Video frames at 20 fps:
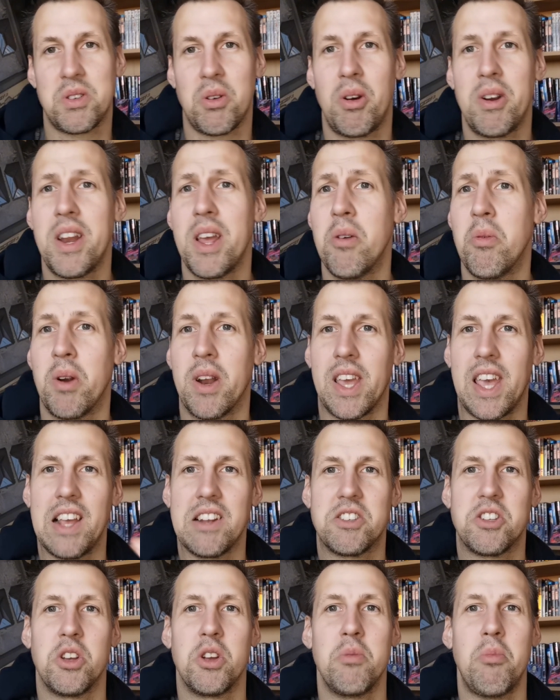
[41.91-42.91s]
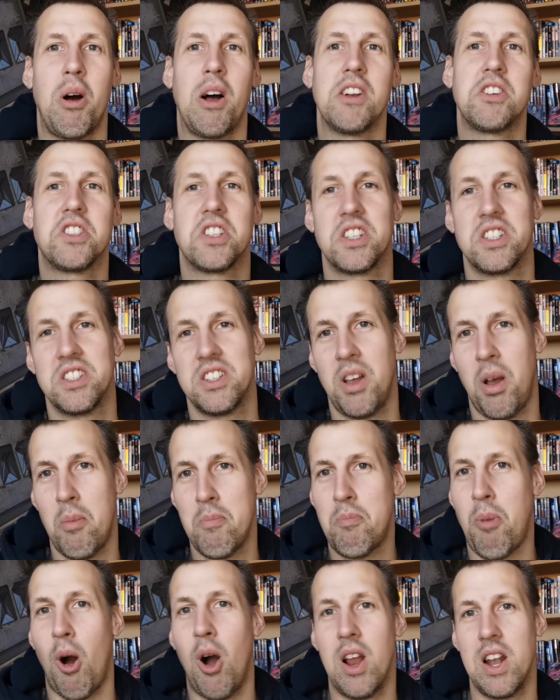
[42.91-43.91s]
So I didn't want to get too much and
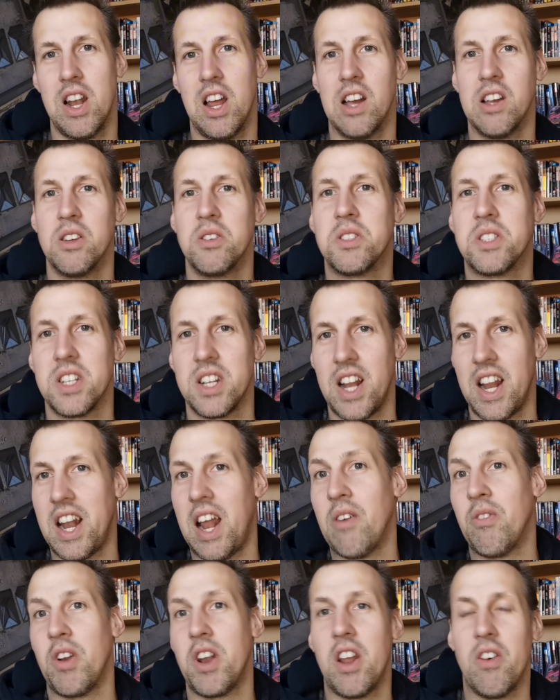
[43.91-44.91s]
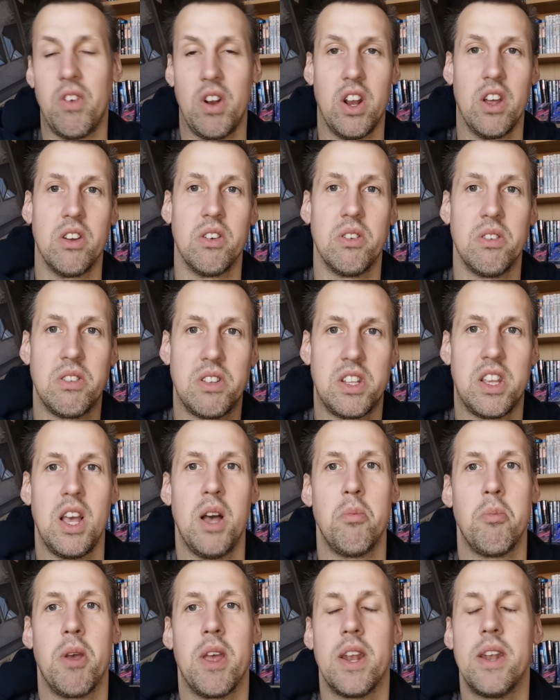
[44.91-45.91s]
buy loads and then have another load
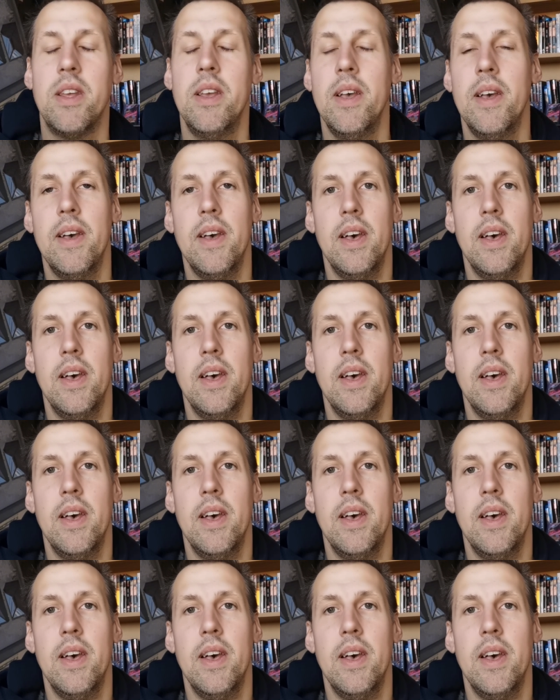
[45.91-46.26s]
come in.